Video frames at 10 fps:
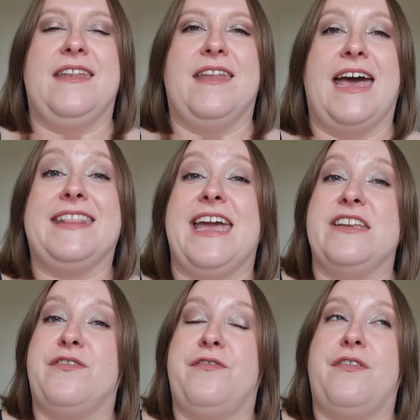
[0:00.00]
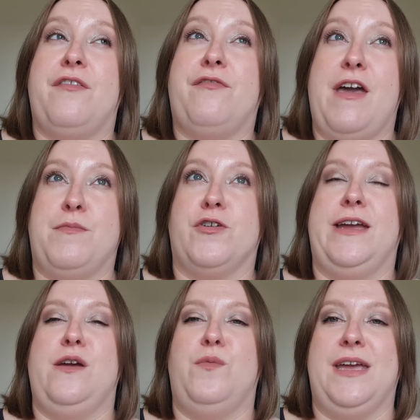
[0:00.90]
at the end of
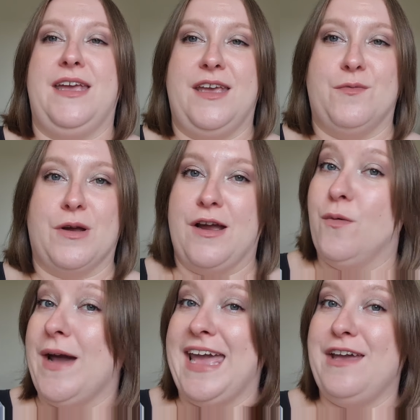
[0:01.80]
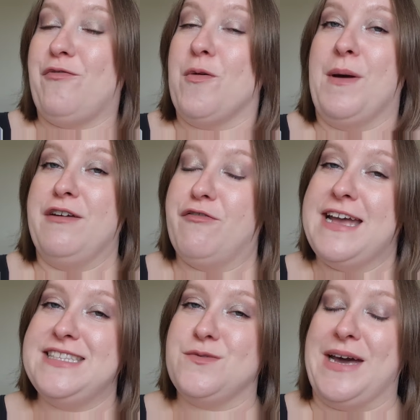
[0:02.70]
February we were away for my
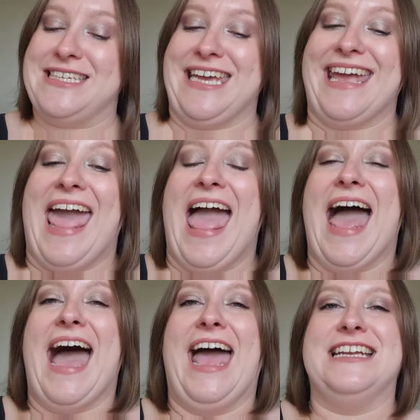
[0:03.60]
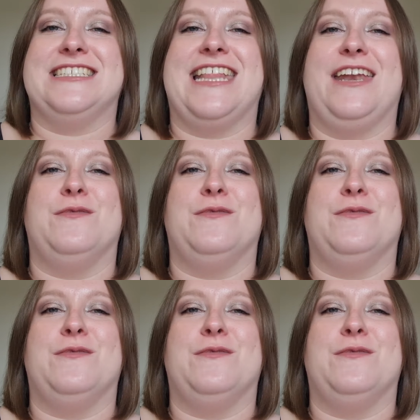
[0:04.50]
friend's wedding, and then it